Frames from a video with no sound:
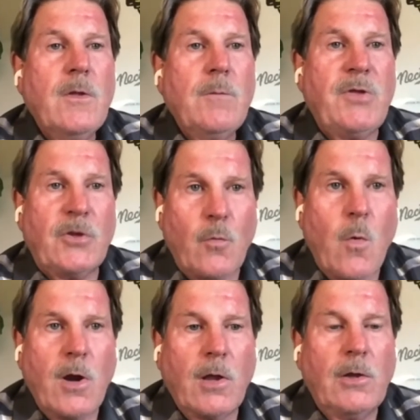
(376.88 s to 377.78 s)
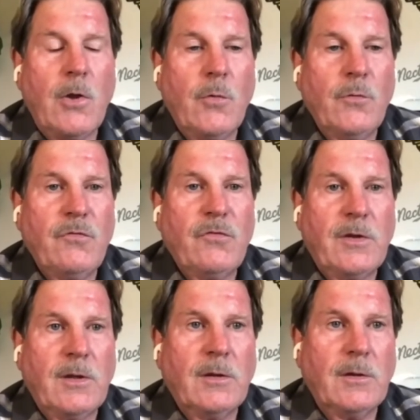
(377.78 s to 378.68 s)
Pinot Noir clones
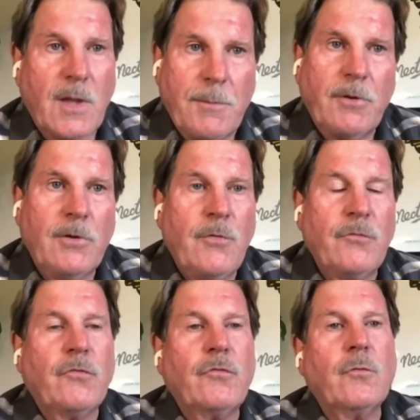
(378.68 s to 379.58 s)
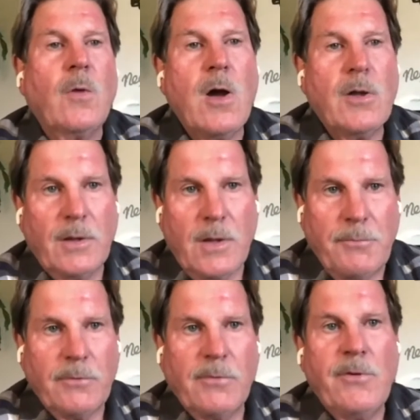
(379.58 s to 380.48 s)
and a couple clones of Syrah and a
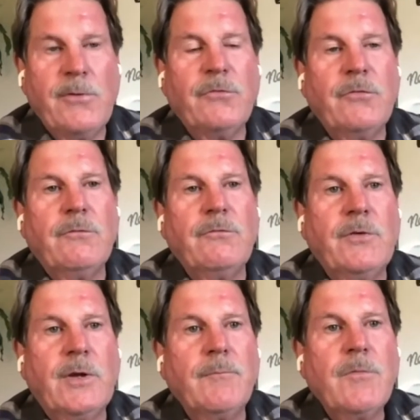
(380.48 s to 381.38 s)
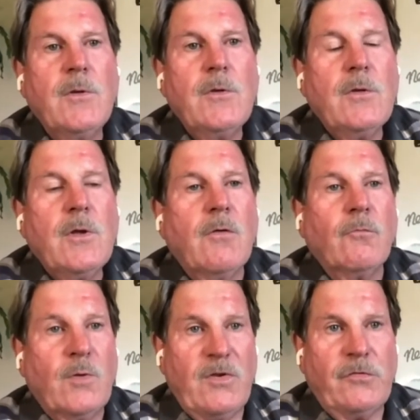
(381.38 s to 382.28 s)
couple clones of
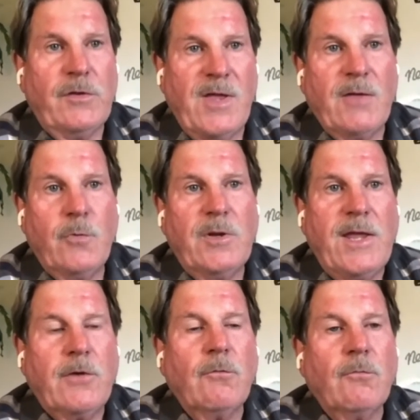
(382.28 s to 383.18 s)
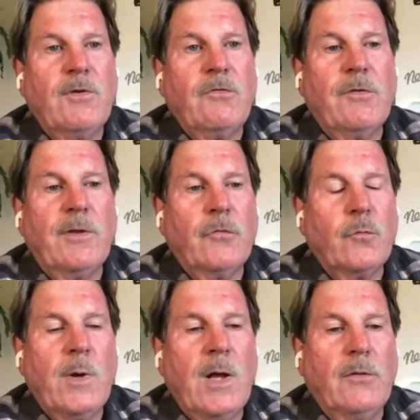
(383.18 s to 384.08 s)
Riesling. We have 1 acre of Riesling as
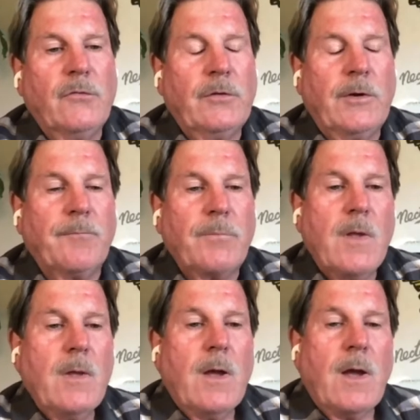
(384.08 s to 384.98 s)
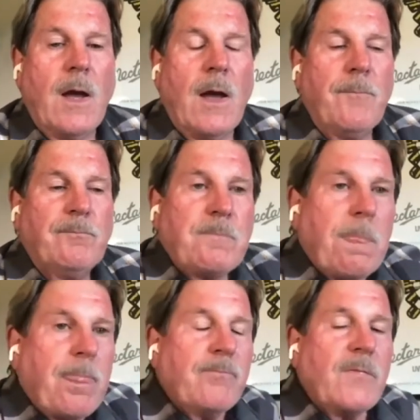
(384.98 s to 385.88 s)
well. So
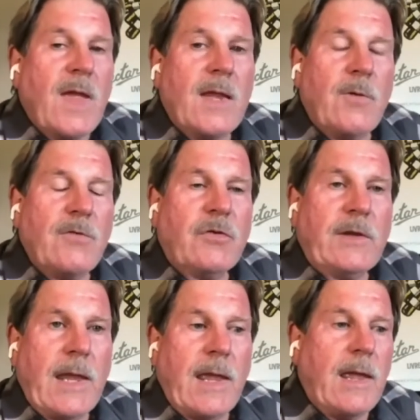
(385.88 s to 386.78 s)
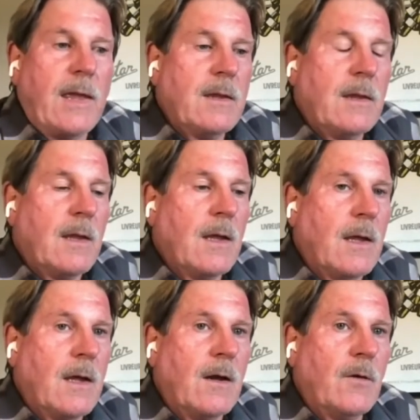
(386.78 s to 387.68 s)
anyway, today
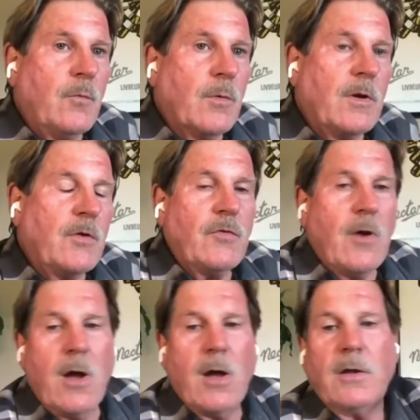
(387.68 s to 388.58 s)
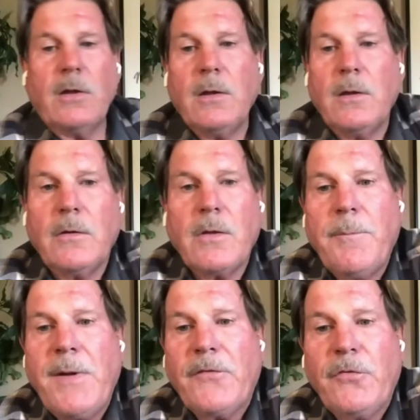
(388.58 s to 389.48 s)
we're going to talk
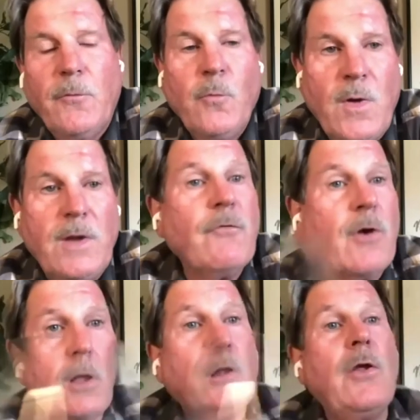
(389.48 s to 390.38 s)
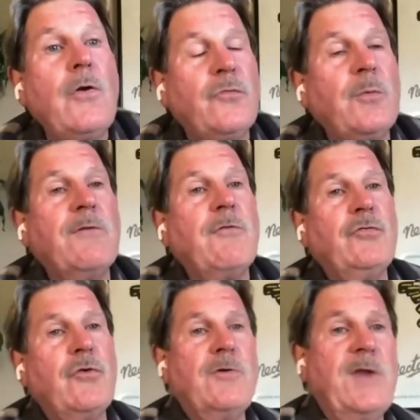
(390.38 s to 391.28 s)
about one of our
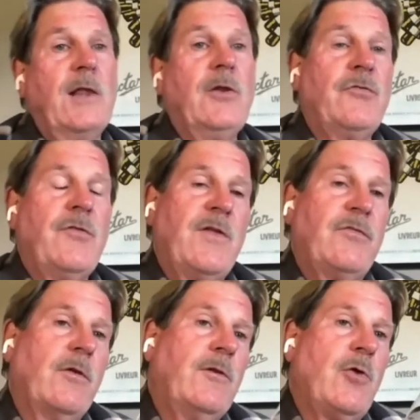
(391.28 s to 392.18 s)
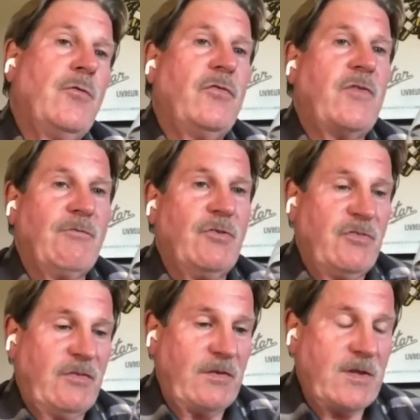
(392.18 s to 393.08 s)
Chardonnay clones, and that's the clone
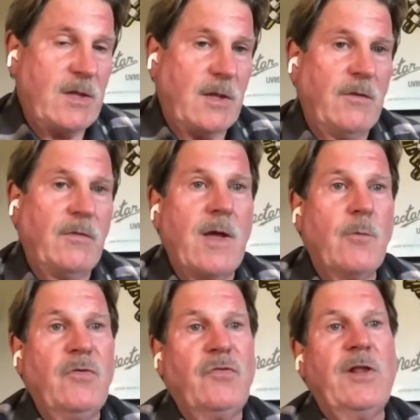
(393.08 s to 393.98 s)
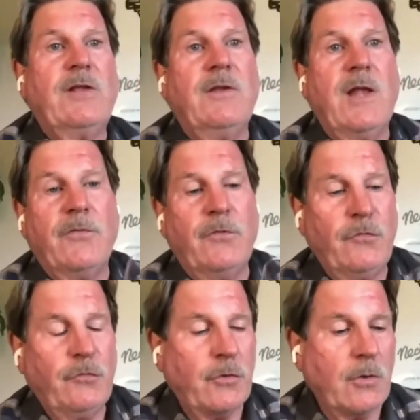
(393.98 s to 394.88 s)
17 that we selected out
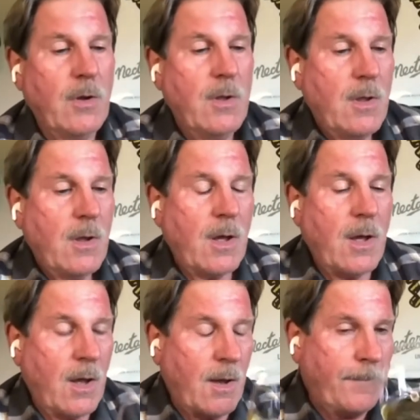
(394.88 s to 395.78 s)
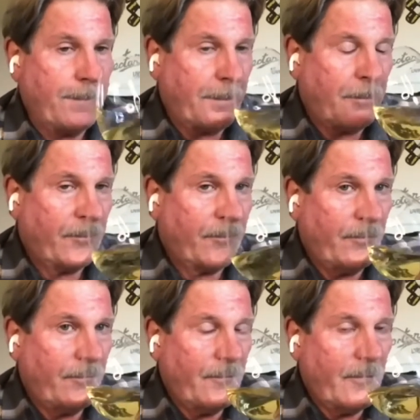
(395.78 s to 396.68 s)
this year. And
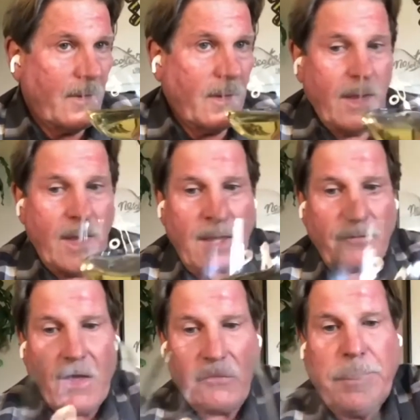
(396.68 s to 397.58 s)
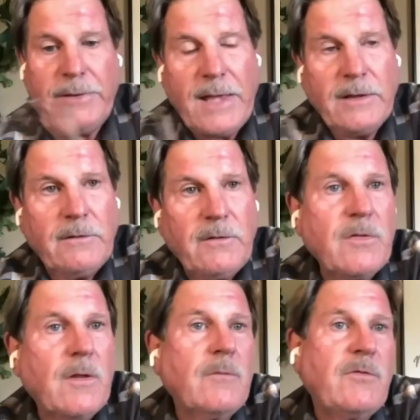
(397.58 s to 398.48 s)
that's planted
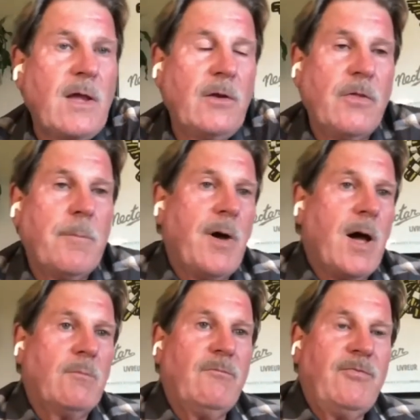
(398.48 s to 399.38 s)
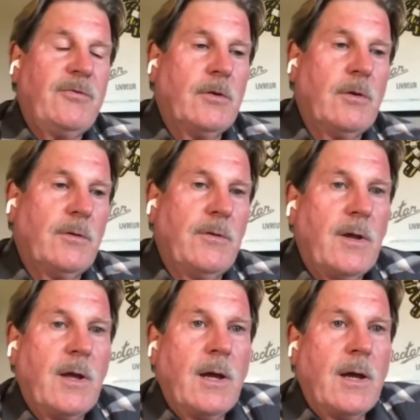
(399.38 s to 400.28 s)
down in the Bonham field.
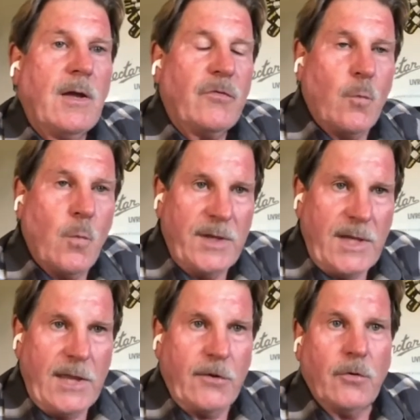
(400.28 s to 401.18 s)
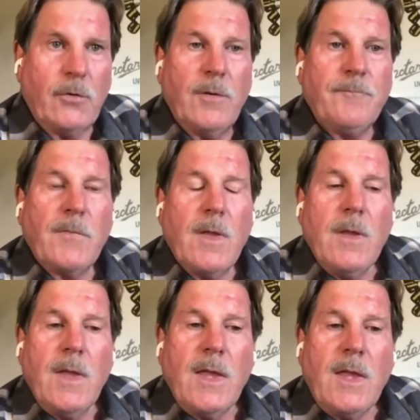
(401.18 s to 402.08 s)
It's 1 acre.
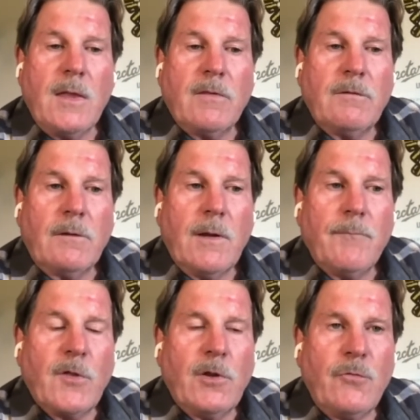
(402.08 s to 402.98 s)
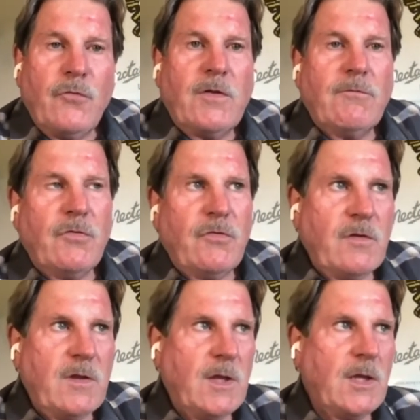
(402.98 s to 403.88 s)
Clone
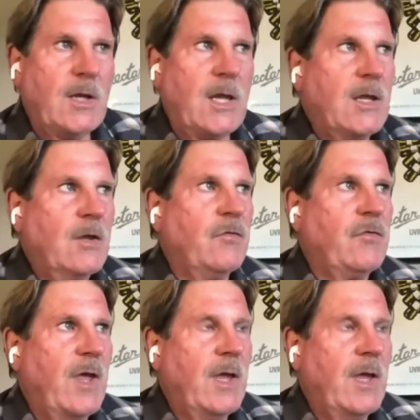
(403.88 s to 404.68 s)
17 is